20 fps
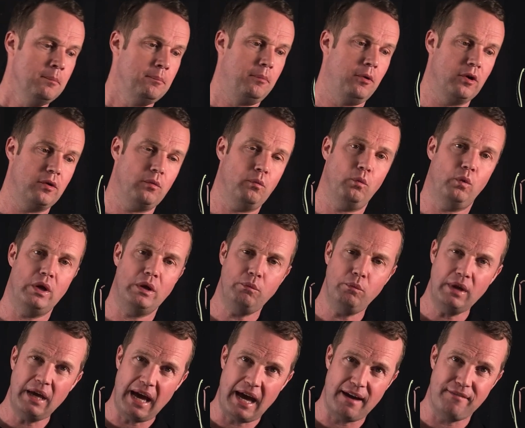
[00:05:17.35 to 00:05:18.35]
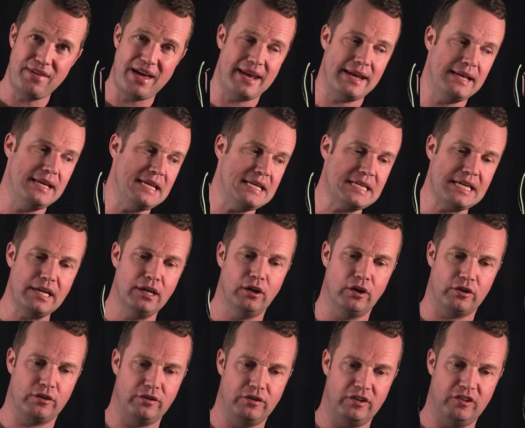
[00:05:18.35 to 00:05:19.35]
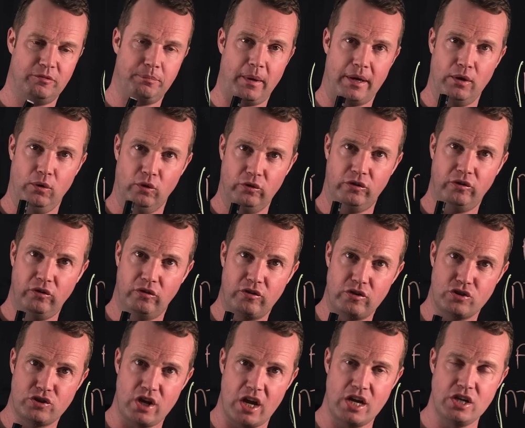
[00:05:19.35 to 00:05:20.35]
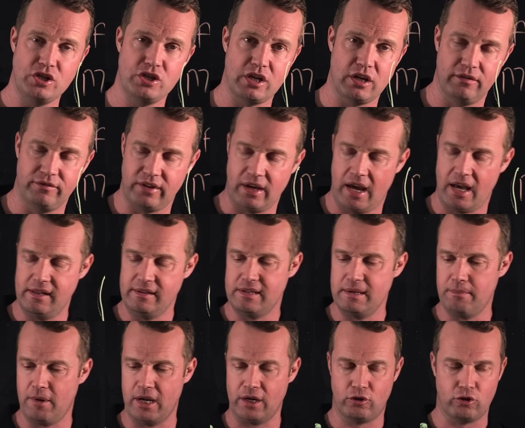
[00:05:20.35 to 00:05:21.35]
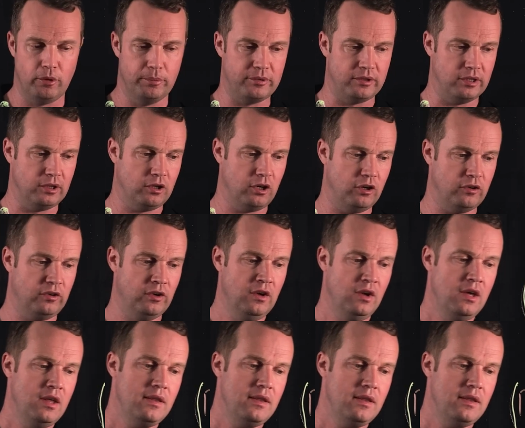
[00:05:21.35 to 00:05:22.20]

But when we have that leaky gut or dysbiosis, the changing of the healthy microbes in the gut,